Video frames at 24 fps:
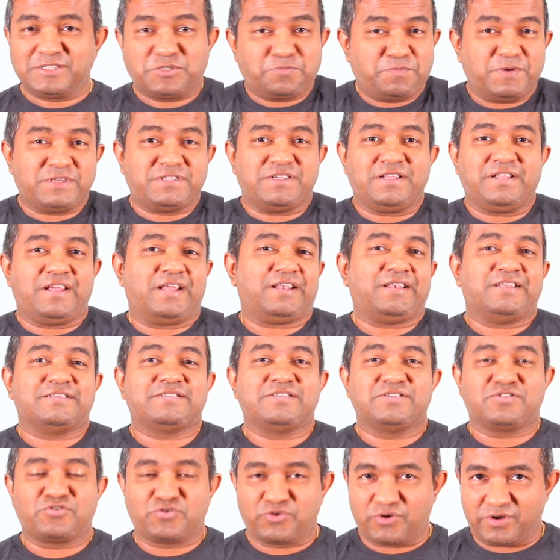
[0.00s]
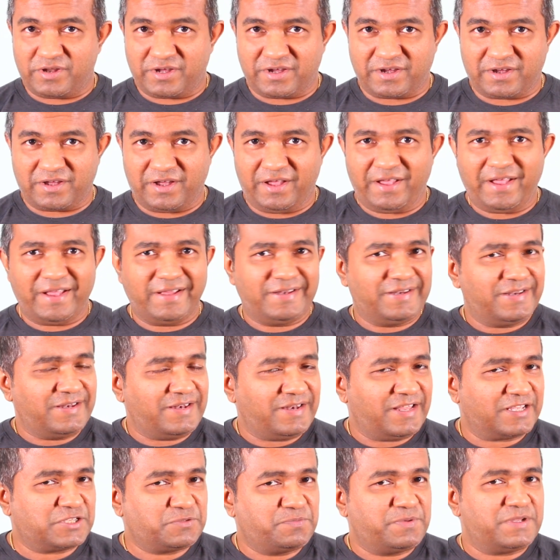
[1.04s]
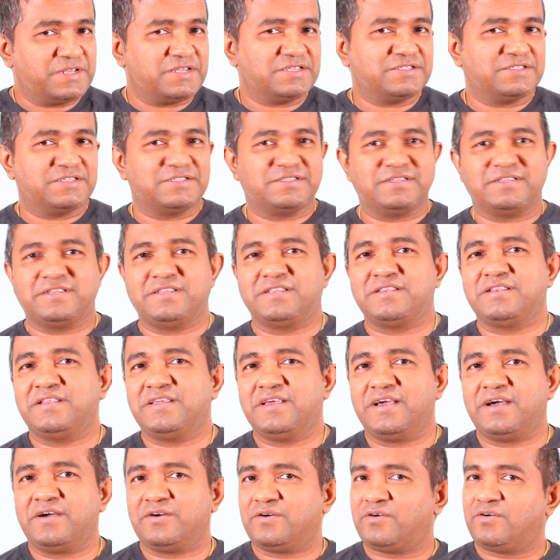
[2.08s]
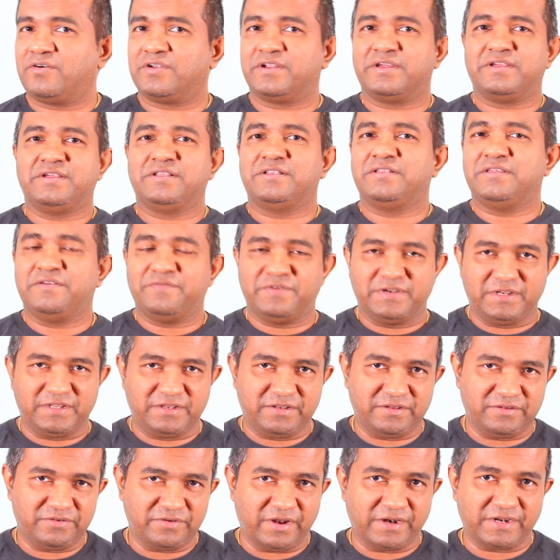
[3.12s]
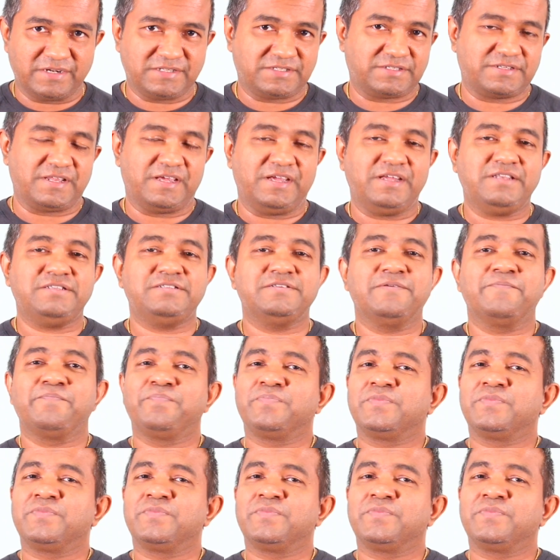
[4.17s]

especially at least in Sri Lanka, I didn't experience this in India or even in the United States.